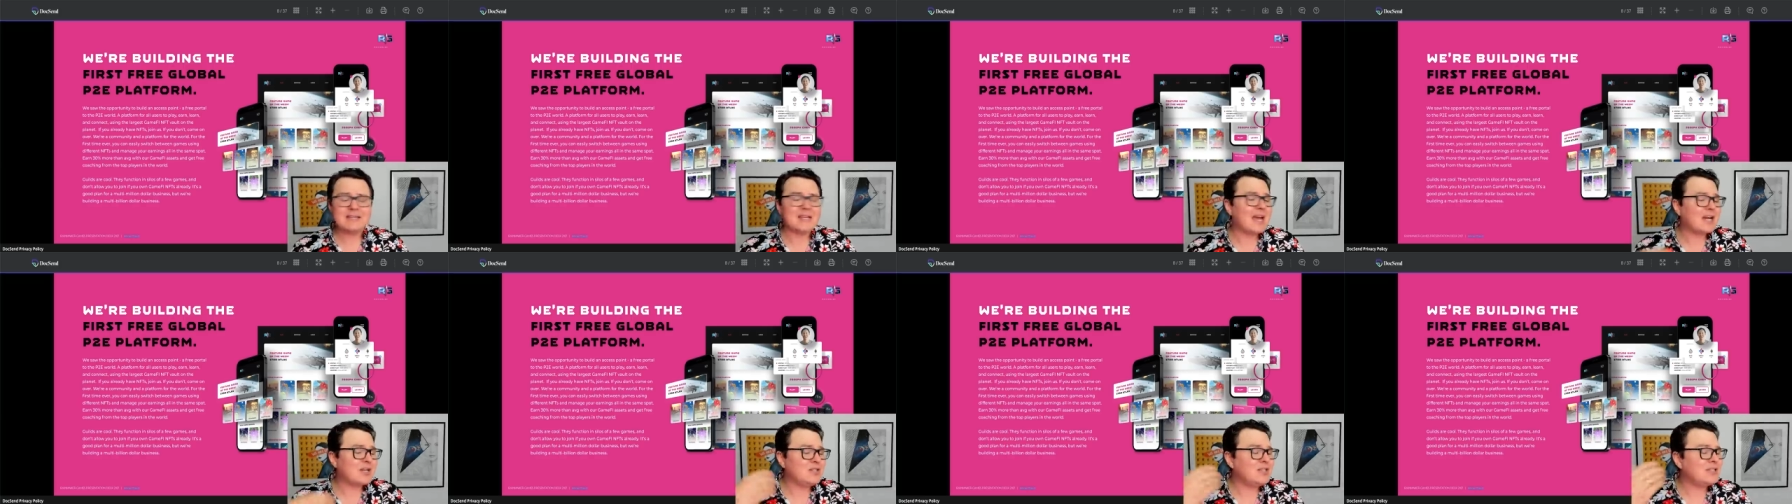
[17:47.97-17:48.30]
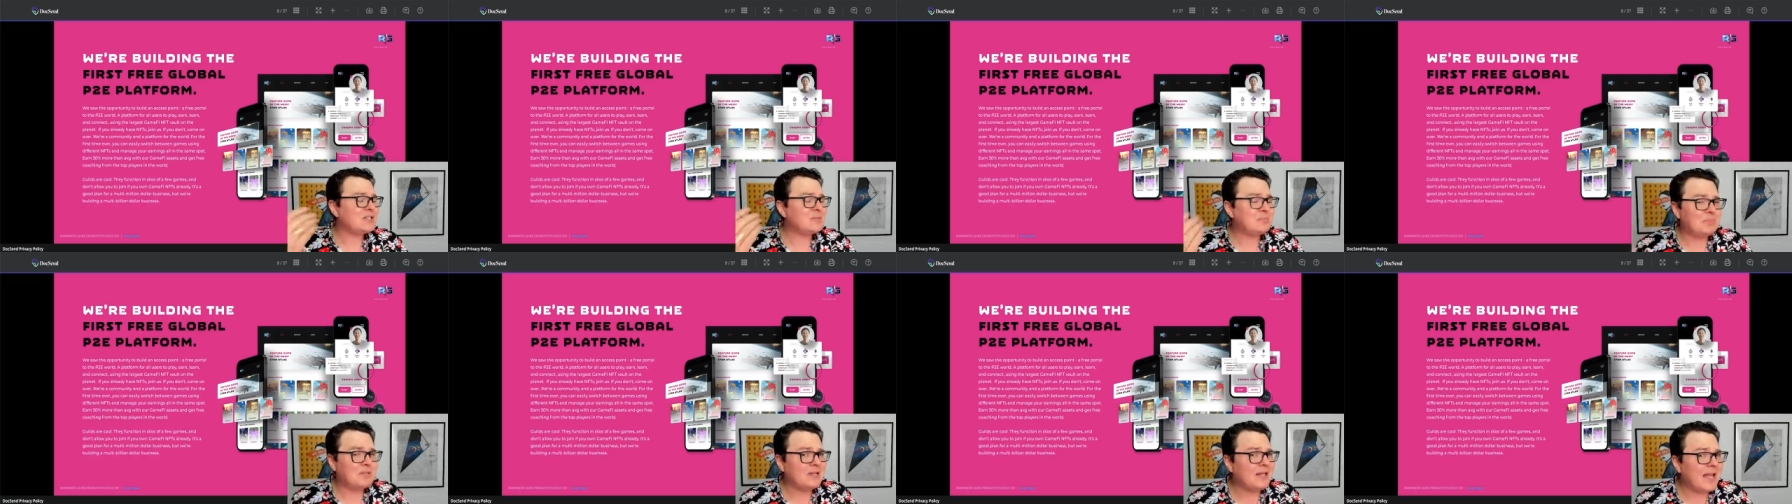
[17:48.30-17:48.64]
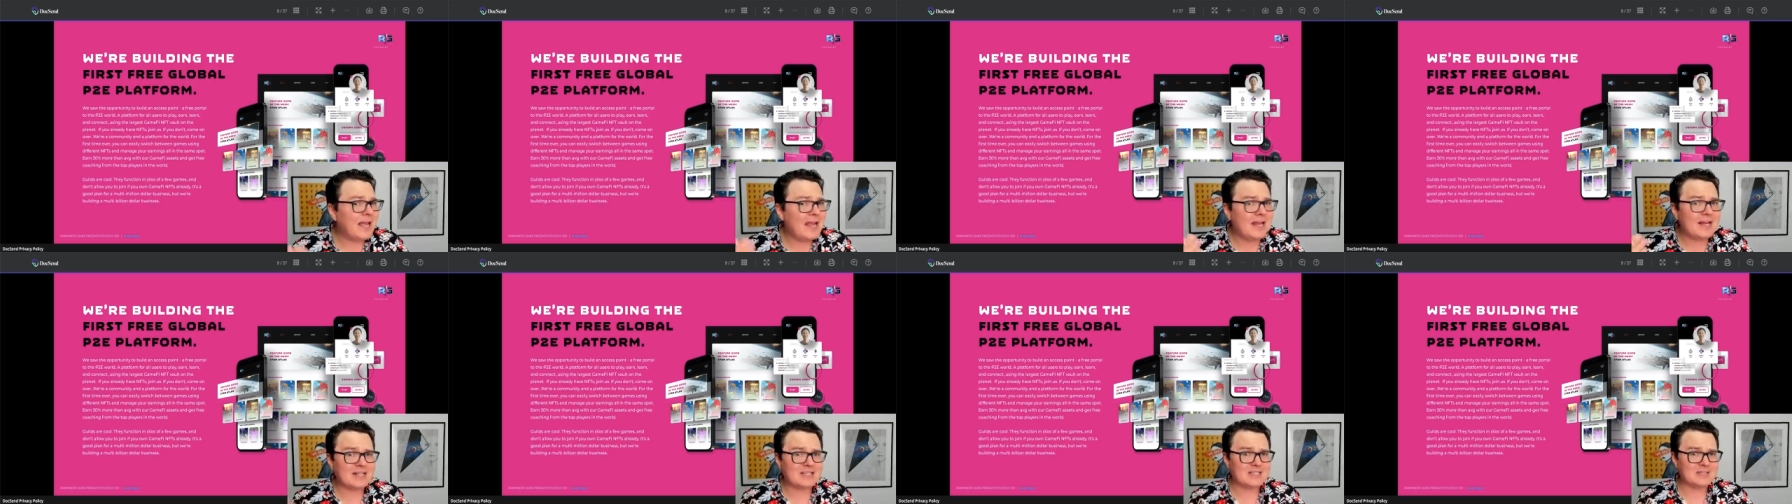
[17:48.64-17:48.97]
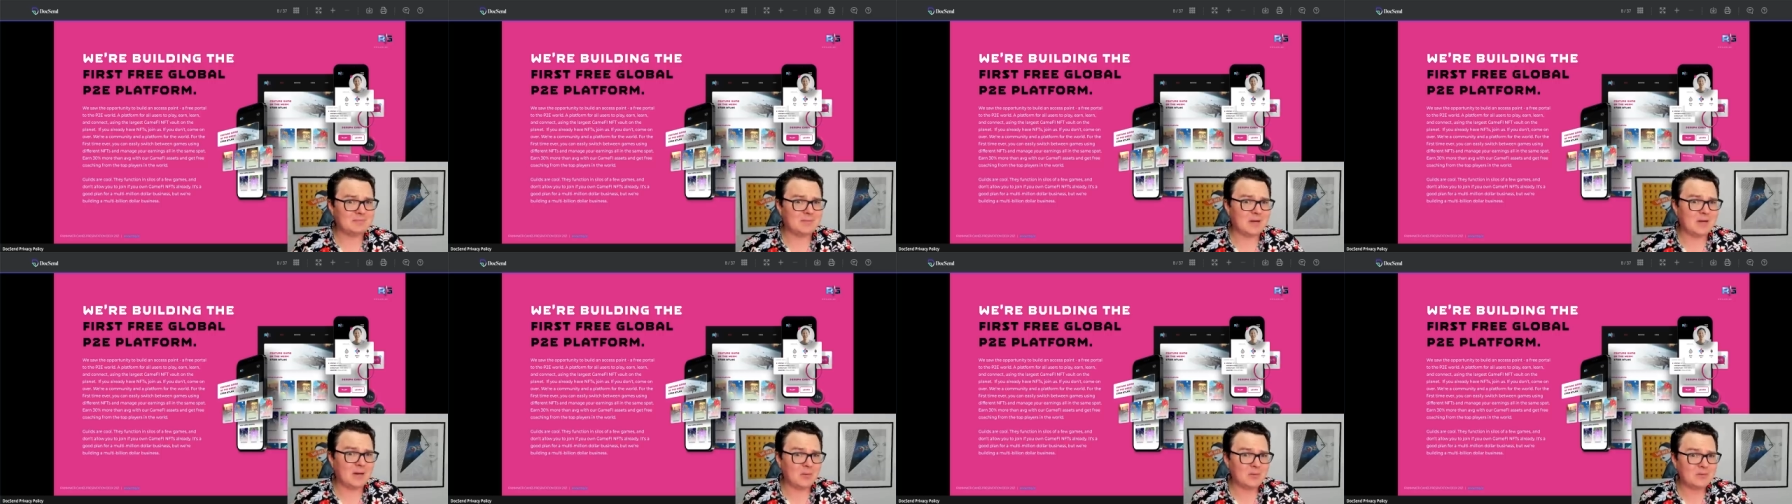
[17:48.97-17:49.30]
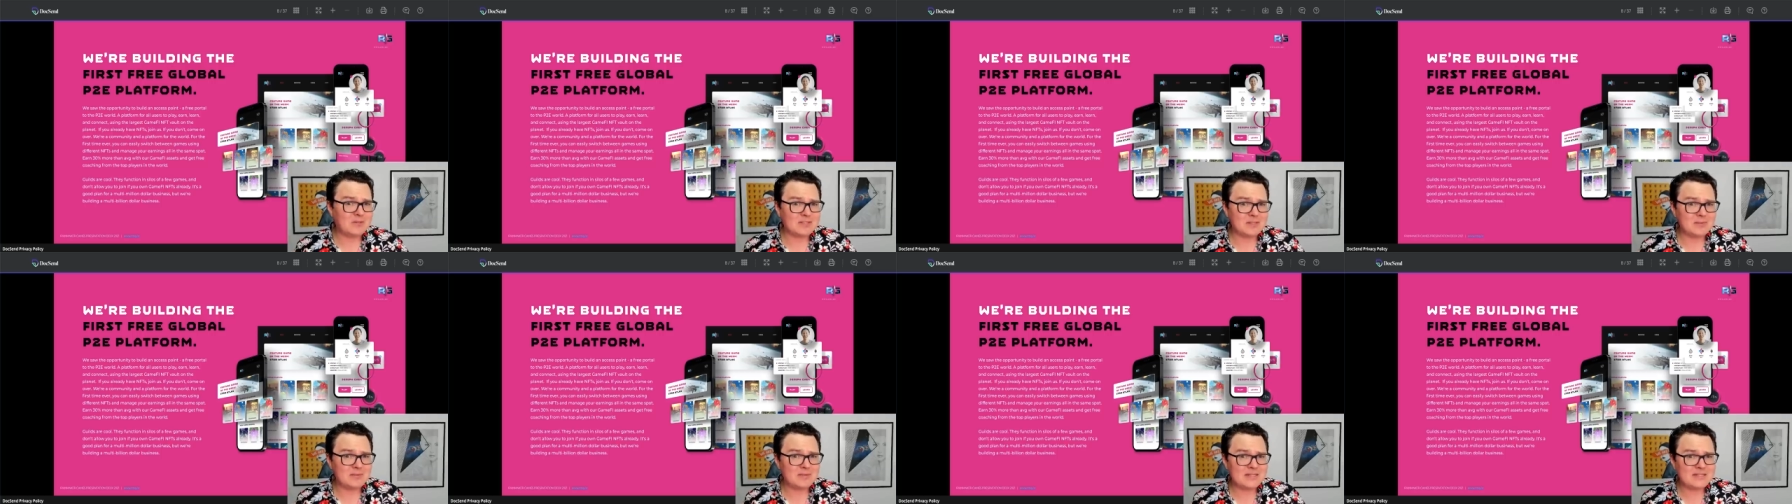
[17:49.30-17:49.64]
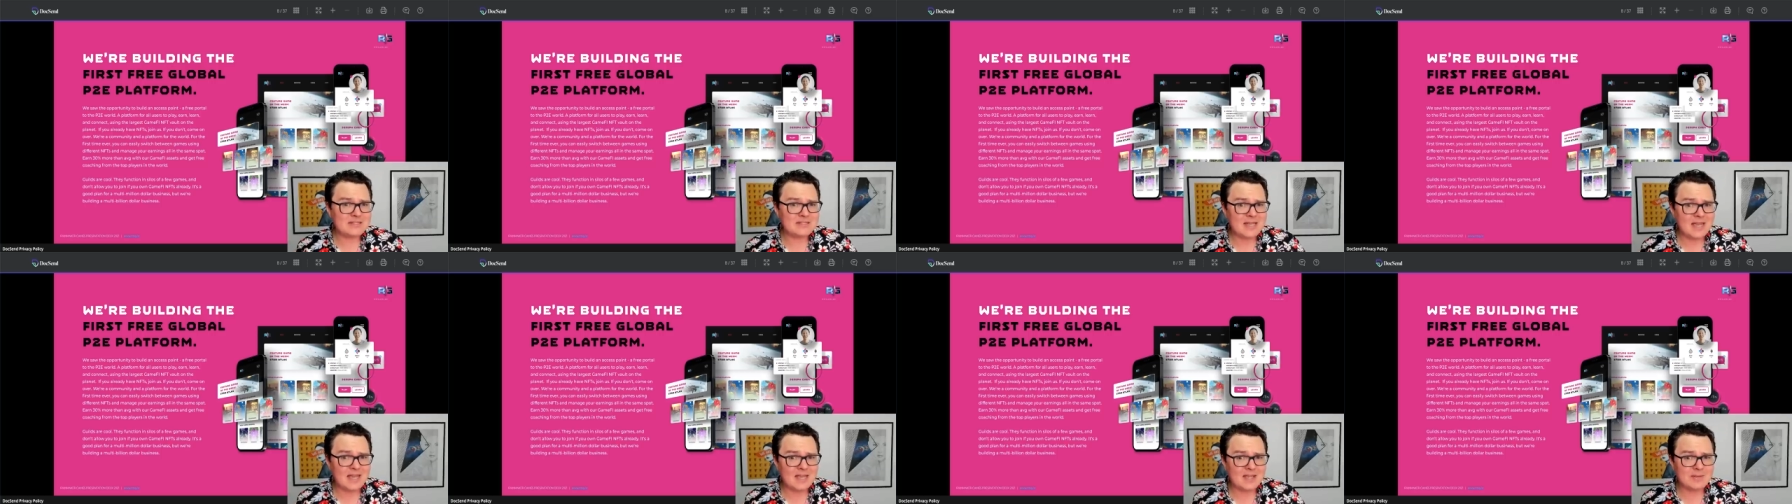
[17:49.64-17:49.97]
to actually just play and experiment with some of
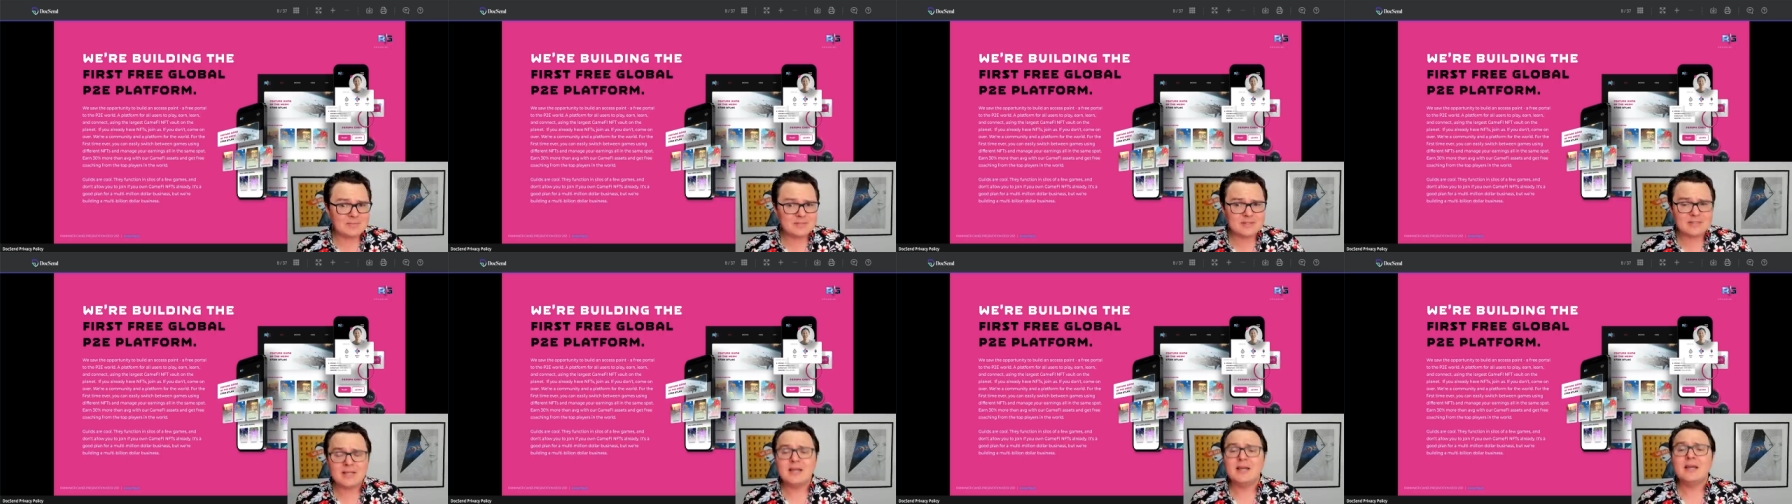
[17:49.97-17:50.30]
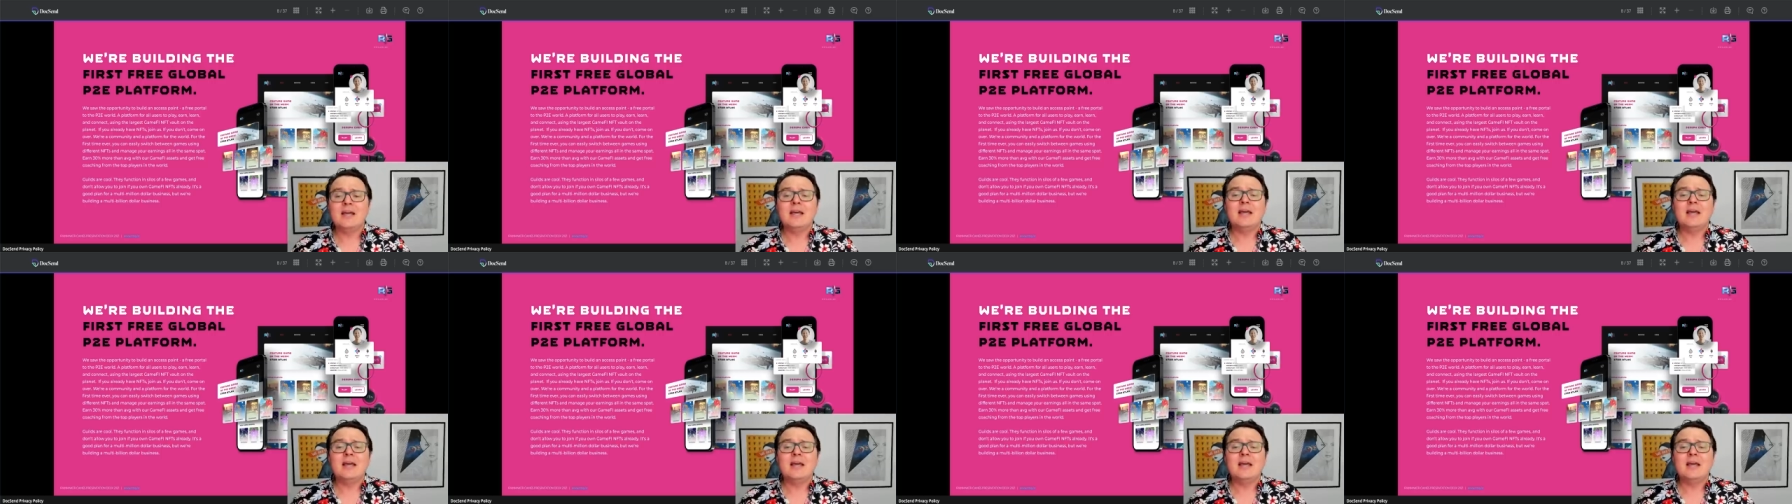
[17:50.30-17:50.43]
these games